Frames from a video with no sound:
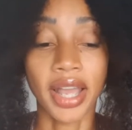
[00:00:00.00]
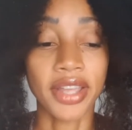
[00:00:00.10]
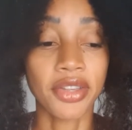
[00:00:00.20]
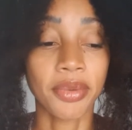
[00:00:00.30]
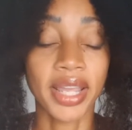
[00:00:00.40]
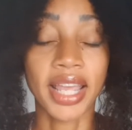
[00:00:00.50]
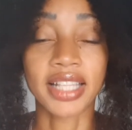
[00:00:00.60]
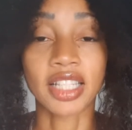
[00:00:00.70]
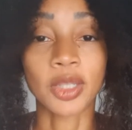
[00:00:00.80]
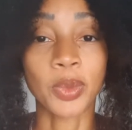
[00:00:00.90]
Either way
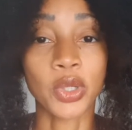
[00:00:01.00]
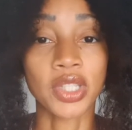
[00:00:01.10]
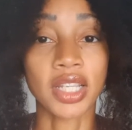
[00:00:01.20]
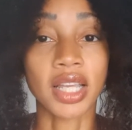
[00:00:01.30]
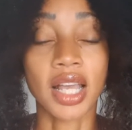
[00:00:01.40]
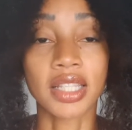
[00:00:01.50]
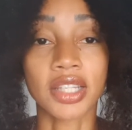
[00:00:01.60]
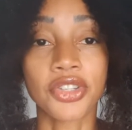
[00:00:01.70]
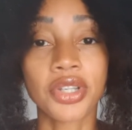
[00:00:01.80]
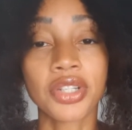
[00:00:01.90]
has its pros and cons,
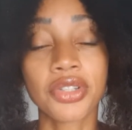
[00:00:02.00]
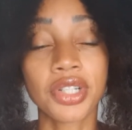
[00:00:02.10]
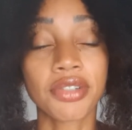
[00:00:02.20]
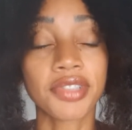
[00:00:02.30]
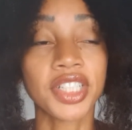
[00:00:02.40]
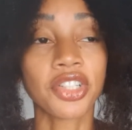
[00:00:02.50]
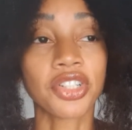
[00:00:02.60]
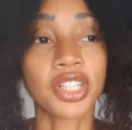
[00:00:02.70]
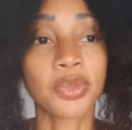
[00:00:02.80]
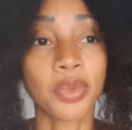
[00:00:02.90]
and you can do your
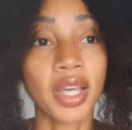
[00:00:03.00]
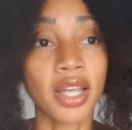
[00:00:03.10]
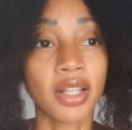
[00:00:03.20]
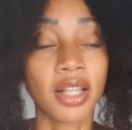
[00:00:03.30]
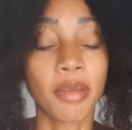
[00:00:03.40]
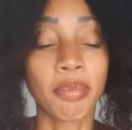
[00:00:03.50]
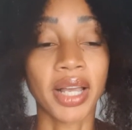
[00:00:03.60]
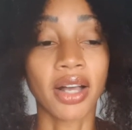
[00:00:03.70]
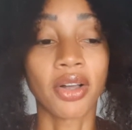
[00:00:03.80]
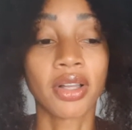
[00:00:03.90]
research as well
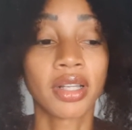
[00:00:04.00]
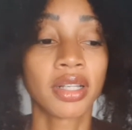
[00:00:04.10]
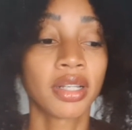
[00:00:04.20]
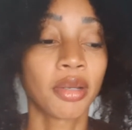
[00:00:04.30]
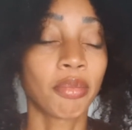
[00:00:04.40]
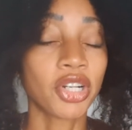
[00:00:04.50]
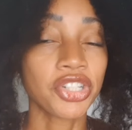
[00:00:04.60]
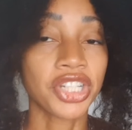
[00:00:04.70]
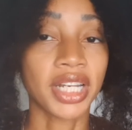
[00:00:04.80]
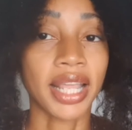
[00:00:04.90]
about
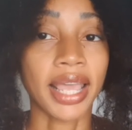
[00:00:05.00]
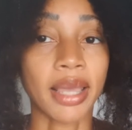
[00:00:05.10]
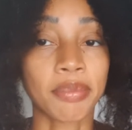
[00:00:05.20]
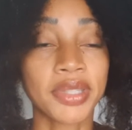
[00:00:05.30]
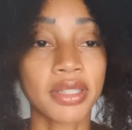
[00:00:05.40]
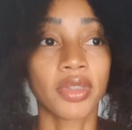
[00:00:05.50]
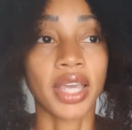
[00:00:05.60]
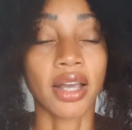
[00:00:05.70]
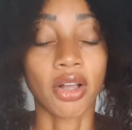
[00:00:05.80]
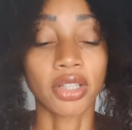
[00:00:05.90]
merchant apps
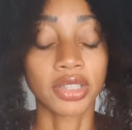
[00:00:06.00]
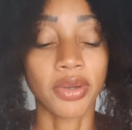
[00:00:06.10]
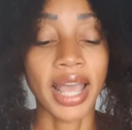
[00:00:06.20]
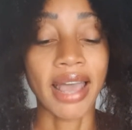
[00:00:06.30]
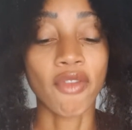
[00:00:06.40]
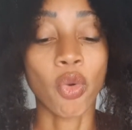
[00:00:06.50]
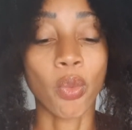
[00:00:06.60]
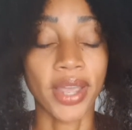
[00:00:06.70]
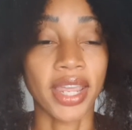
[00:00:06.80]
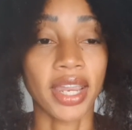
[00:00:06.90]
that also have a
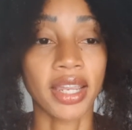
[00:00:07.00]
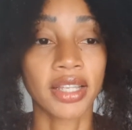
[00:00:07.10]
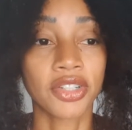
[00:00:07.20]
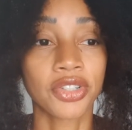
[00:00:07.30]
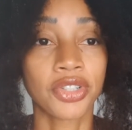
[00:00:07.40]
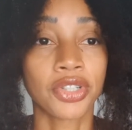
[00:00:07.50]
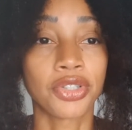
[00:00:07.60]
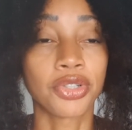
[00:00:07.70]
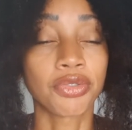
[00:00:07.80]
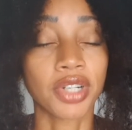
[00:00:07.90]
way to
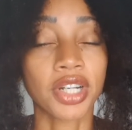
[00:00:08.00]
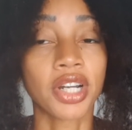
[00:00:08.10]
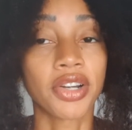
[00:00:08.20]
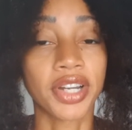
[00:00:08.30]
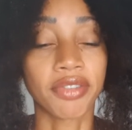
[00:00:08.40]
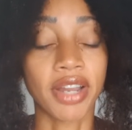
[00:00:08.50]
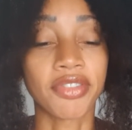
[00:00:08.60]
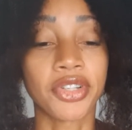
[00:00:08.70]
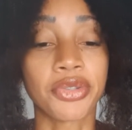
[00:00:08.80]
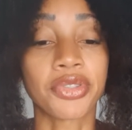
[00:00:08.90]
do recurring
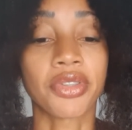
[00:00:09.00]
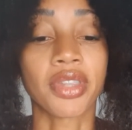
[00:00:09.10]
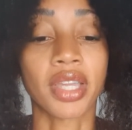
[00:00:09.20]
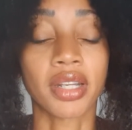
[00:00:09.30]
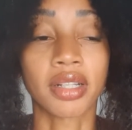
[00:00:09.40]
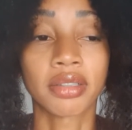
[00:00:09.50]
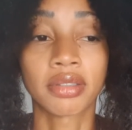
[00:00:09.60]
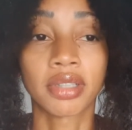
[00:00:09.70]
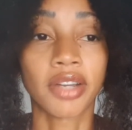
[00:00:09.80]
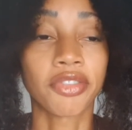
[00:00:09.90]
revenue, so that
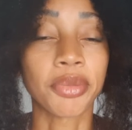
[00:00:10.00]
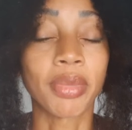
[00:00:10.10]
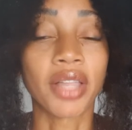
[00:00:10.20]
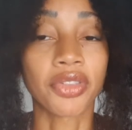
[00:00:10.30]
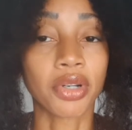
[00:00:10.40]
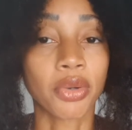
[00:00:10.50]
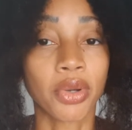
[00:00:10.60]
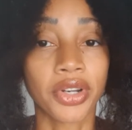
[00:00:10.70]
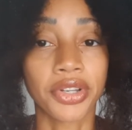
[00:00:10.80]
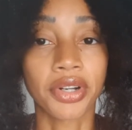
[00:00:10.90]
every month or
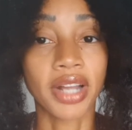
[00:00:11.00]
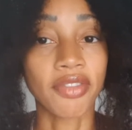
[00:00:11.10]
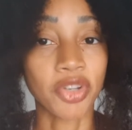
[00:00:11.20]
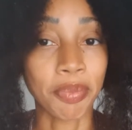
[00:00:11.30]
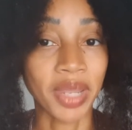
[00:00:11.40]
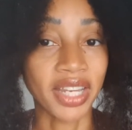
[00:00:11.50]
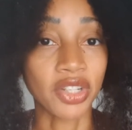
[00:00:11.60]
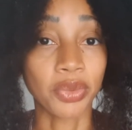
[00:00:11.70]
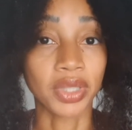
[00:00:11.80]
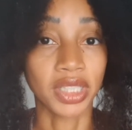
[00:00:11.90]
quarter you don't have to
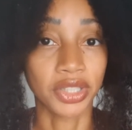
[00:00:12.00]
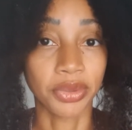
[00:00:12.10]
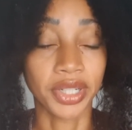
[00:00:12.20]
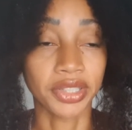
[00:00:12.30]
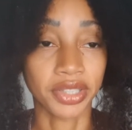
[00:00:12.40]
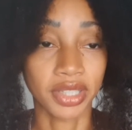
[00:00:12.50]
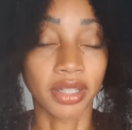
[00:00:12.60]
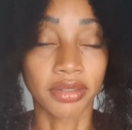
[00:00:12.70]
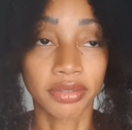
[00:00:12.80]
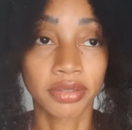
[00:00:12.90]
manually do it
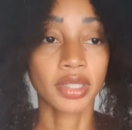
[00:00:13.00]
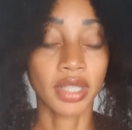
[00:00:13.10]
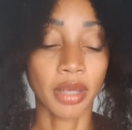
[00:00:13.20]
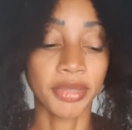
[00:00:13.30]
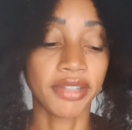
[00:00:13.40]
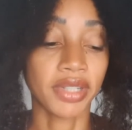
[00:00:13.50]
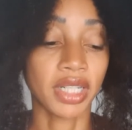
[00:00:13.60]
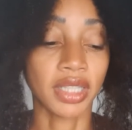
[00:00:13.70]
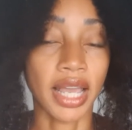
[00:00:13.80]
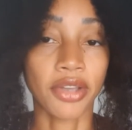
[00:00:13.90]
yourself. Some even
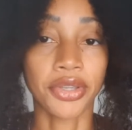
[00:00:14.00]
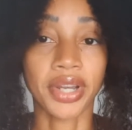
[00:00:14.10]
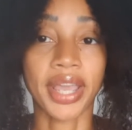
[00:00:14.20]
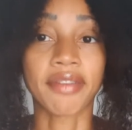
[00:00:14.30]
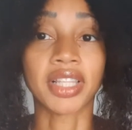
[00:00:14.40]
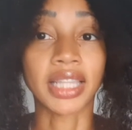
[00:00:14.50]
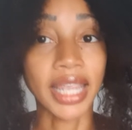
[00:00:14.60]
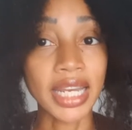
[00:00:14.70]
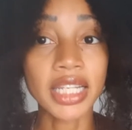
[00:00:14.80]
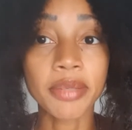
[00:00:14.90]
allow you to have a
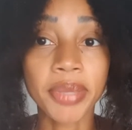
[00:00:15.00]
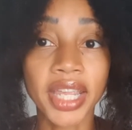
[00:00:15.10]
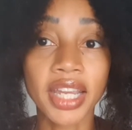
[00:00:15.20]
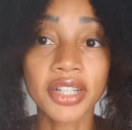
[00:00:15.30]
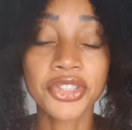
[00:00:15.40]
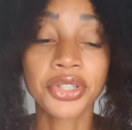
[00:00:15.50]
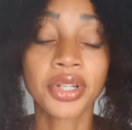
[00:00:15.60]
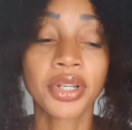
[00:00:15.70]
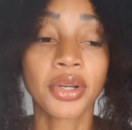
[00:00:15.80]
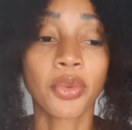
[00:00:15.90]
landing page
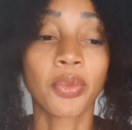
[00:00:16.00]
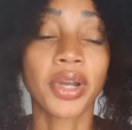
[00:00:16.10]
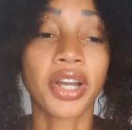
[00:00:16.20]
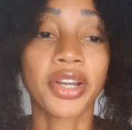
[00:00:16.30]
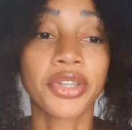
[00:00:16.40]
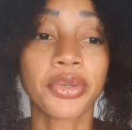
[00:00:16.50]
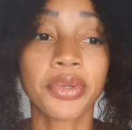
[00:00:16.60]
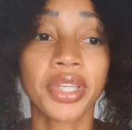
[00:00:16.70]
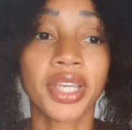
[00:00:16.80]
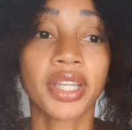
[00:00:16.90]
where
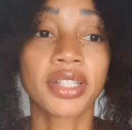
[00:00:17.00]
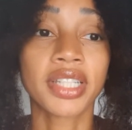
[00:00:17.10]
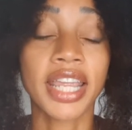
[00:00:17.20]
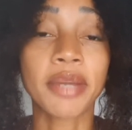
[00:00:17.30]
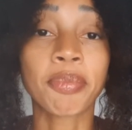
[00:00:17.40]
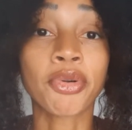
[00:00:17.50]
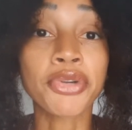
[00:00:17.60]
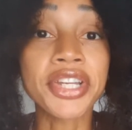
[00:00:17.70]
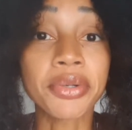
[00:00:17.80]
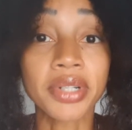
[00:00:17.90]
you can take
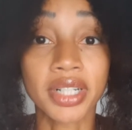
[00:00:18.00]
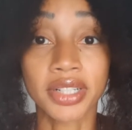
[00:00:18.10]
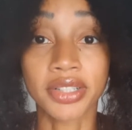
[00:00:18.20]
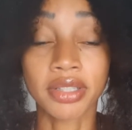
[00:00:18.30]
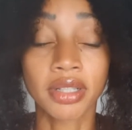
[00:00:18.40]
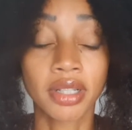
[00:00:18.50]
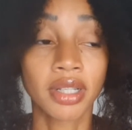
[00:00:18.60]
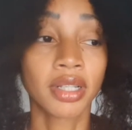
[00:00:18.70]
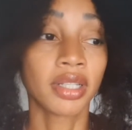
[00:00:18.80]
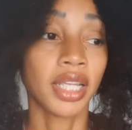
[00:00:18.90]
pre-orders
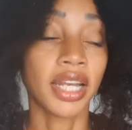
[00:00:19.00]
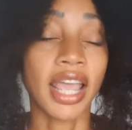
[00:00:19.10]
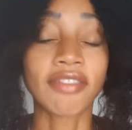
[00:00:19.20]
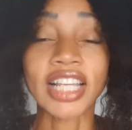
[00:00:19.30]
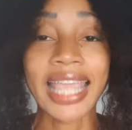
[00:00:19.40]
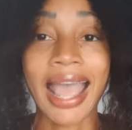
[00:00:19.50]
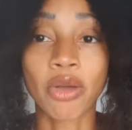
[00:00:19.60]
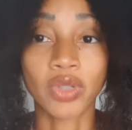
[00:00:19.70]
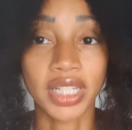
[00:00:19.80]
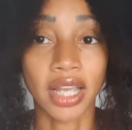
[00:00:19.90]
and have a
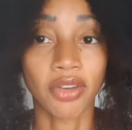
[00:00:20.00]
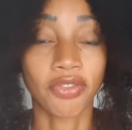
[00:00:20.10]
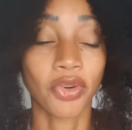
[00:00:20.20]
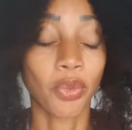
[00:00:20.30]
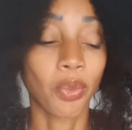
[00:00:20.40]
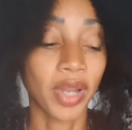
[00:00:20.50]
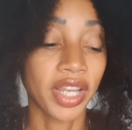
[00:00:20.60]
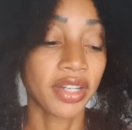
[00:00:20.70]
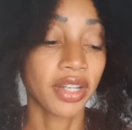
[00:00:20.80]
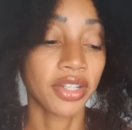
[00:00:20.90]
countdown for
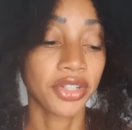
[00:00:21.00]
when